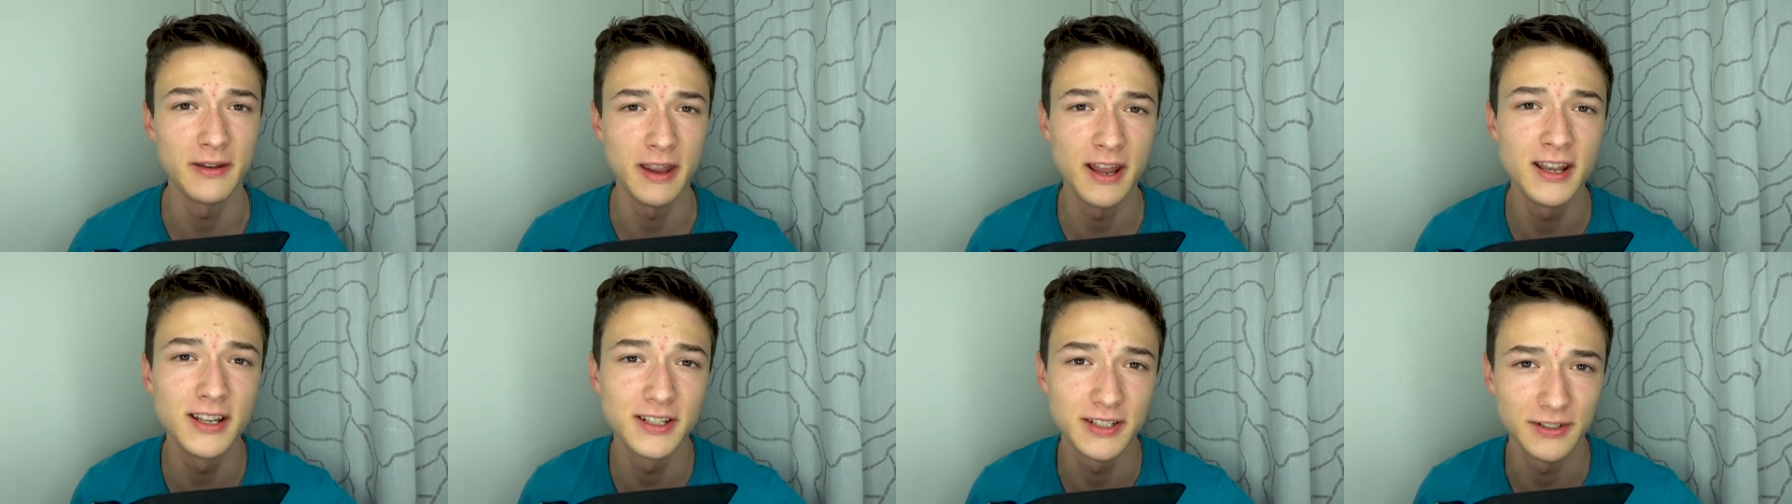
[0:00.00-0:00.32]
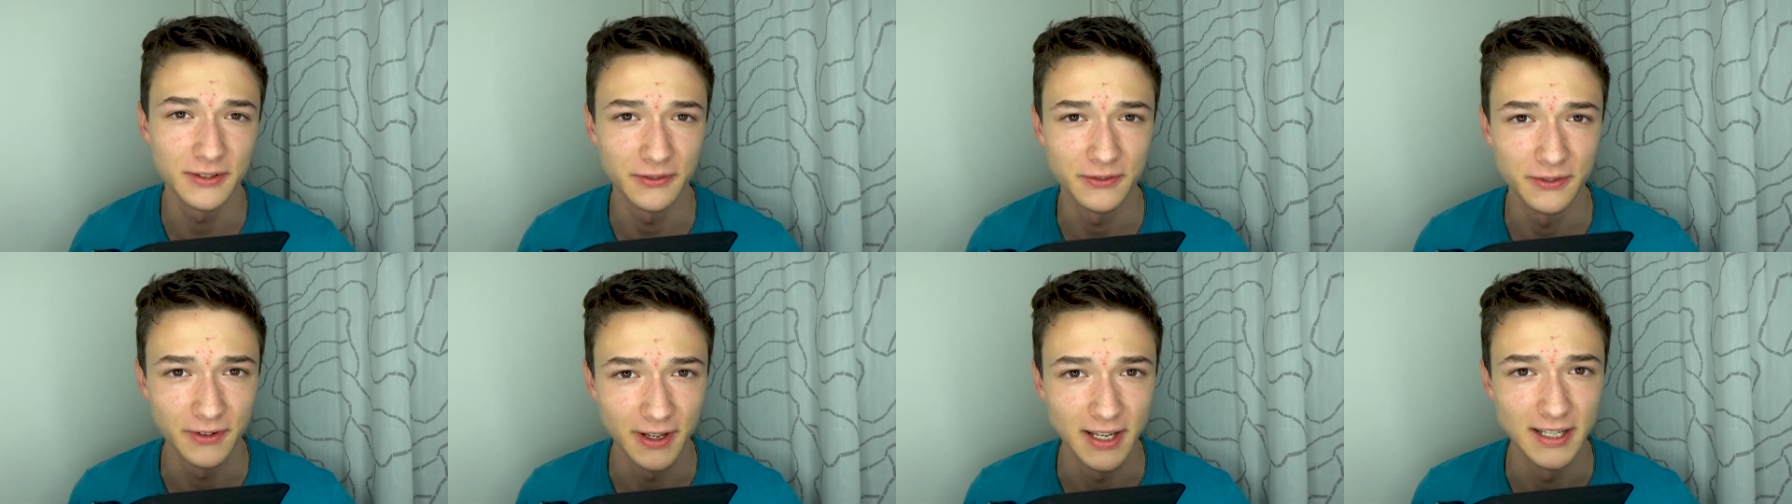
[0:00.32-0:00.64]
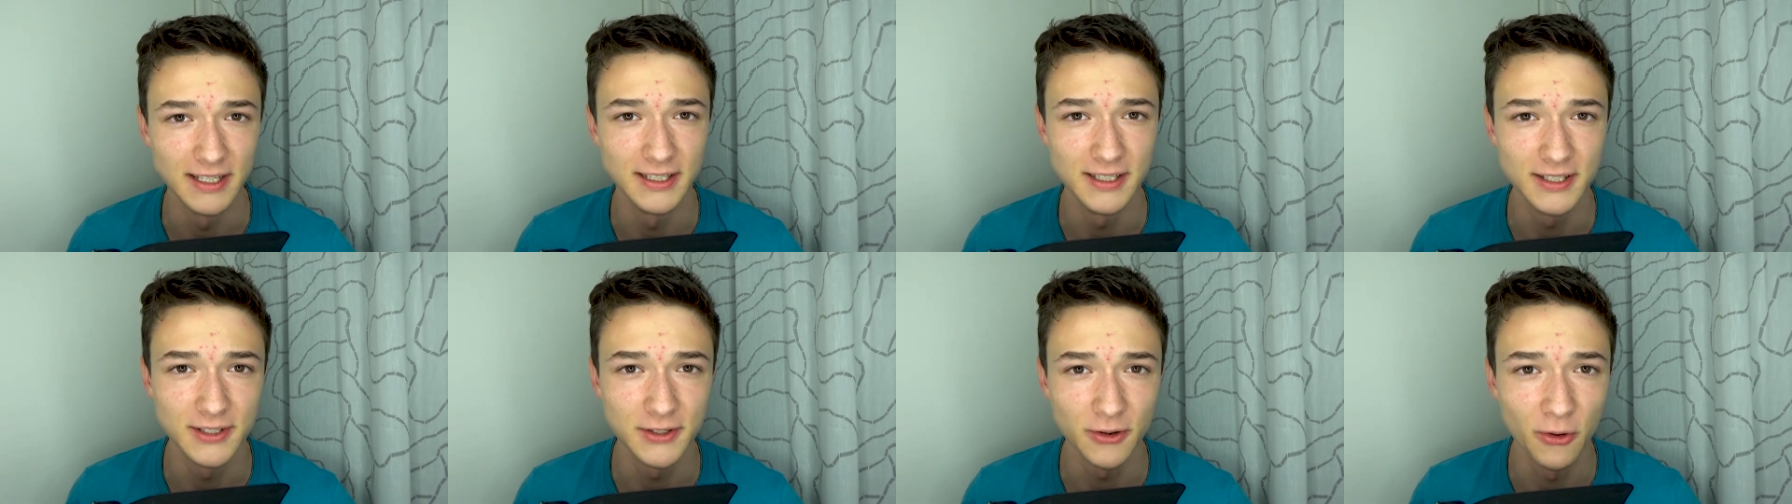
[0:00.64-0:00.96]

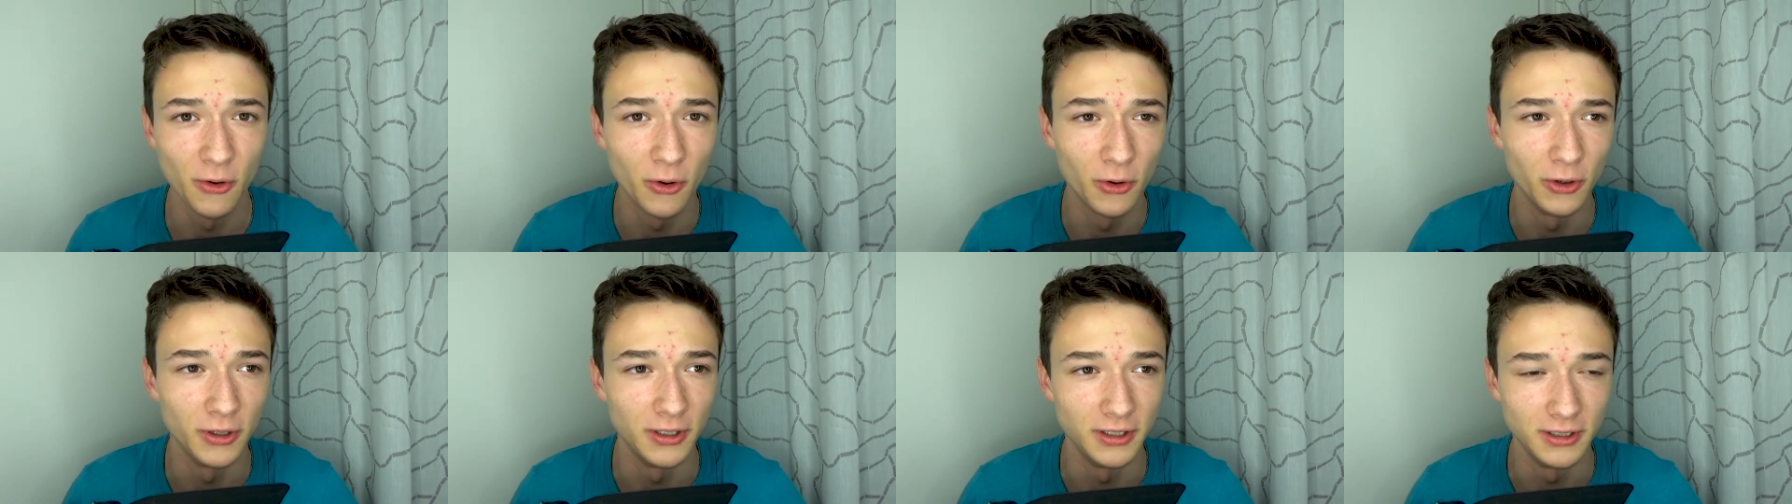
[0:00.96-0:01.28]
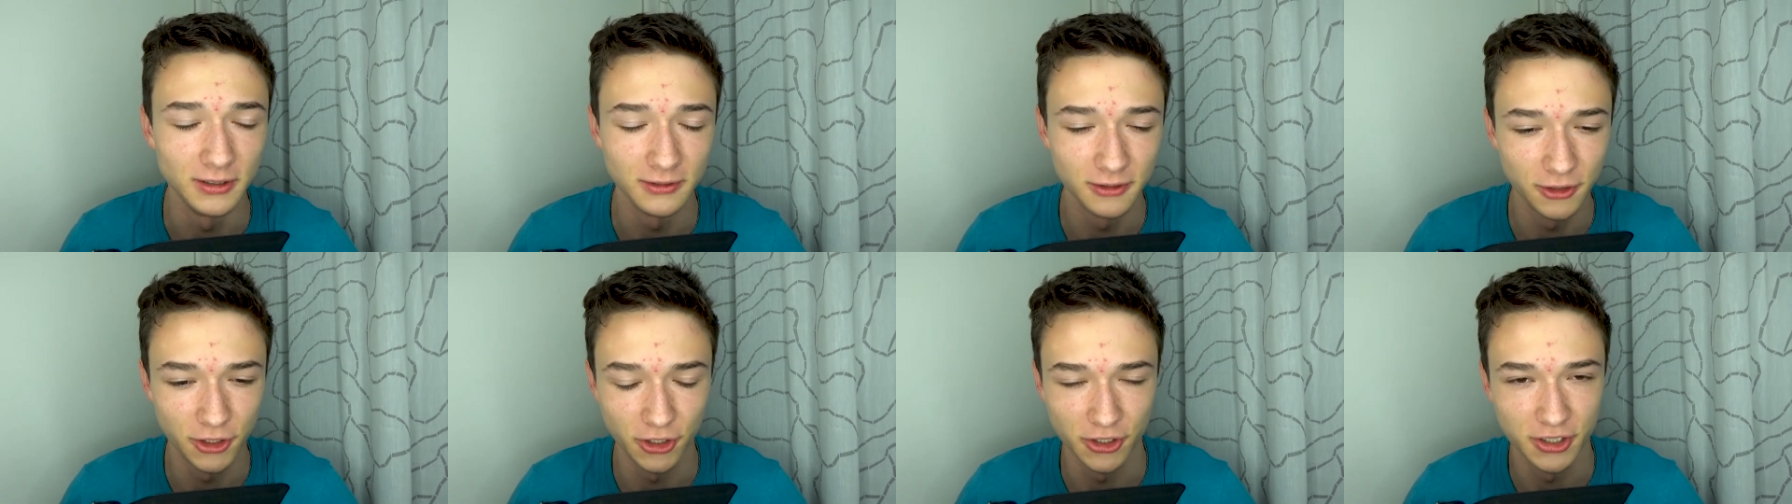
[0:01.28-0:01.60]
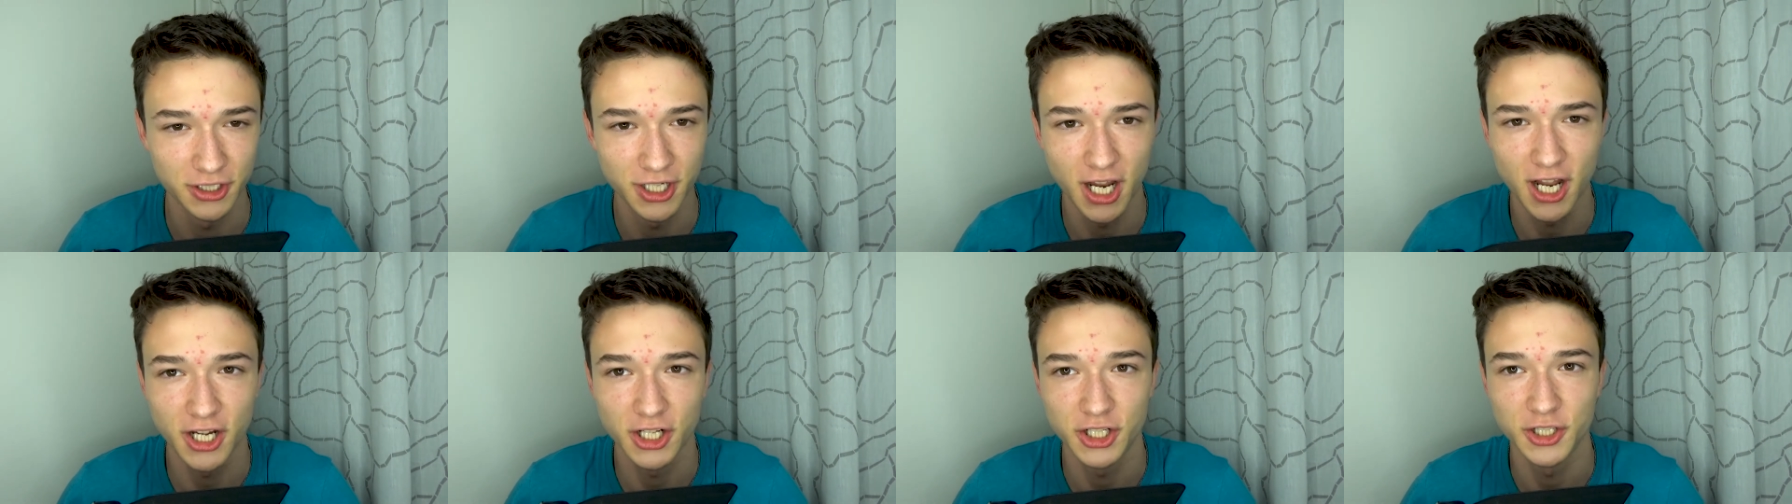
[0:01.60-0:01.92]
interface or your
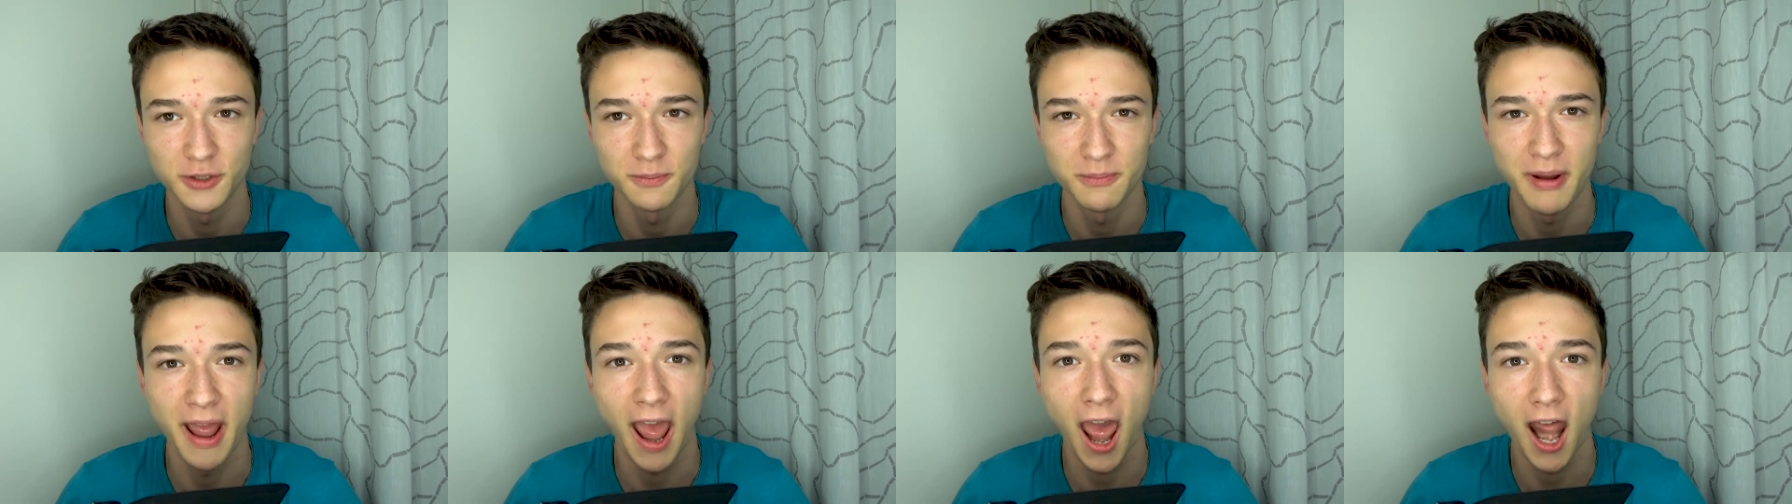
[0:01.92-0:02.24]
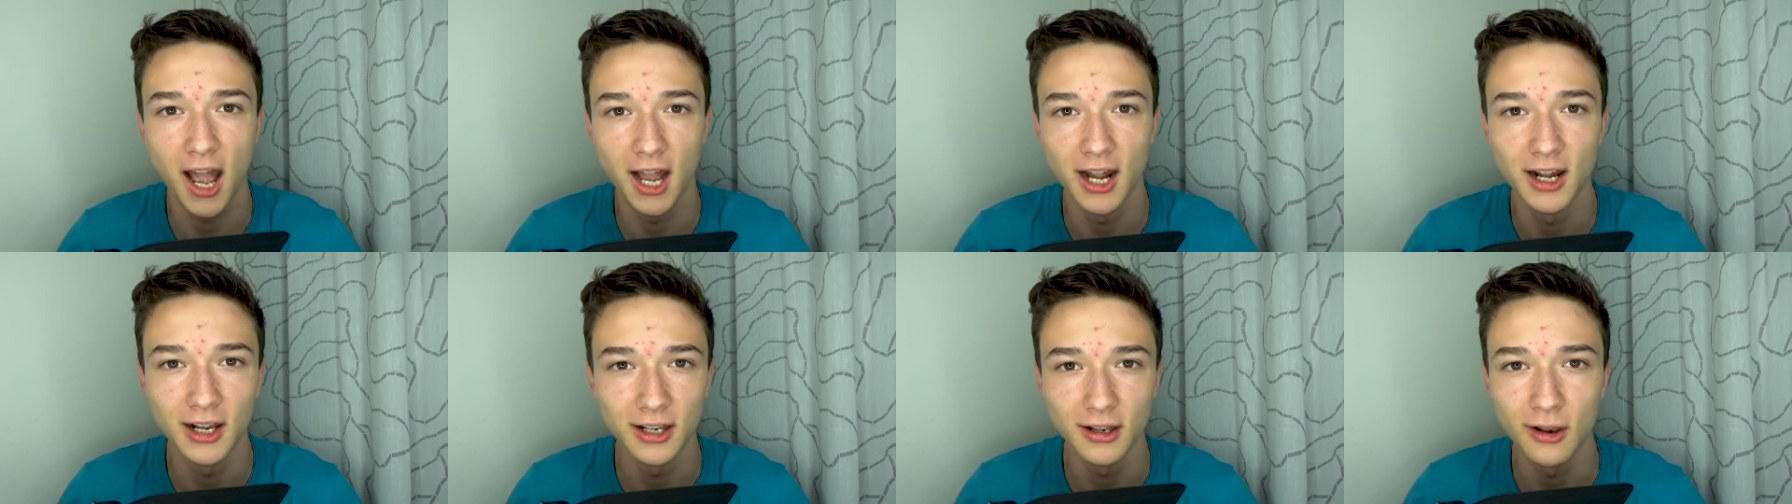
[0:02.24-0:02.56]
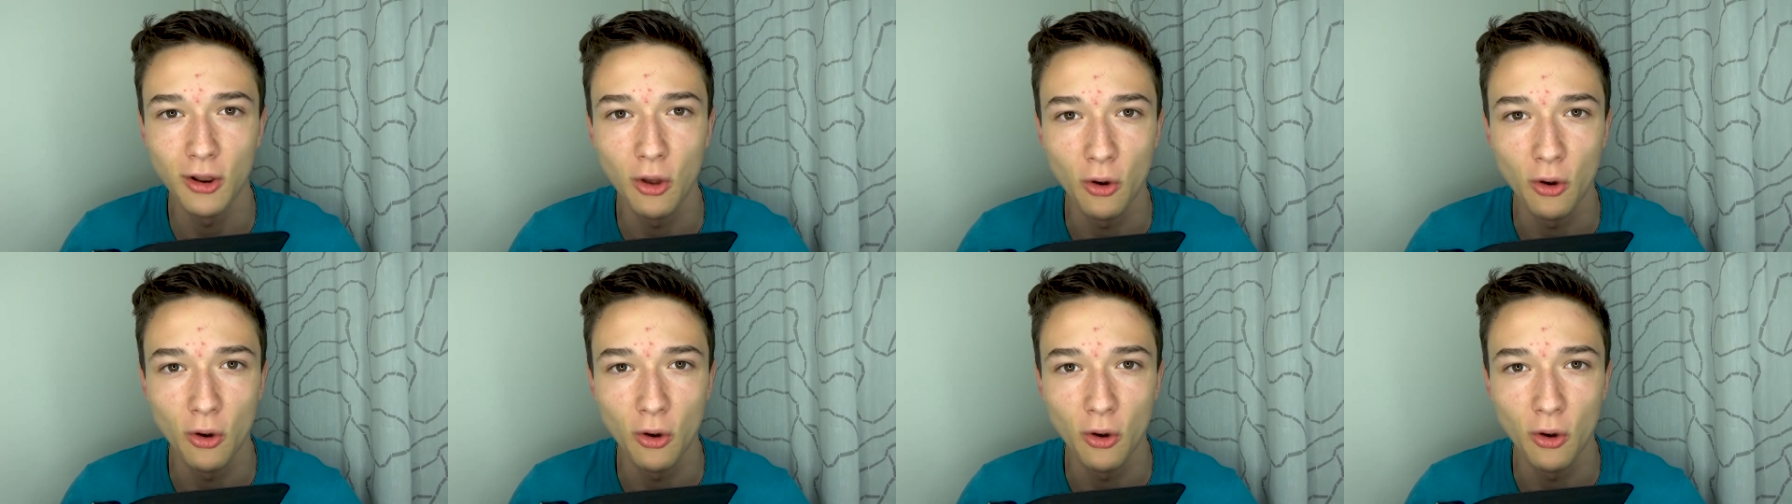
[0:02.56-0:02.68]
touch panel